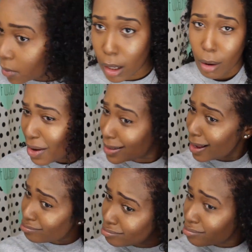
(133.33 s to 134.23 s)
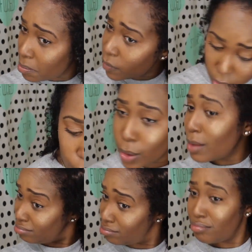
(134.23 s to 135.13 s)
i don't really feel like the
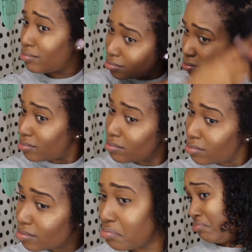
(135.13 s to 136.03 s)
moisture in this gel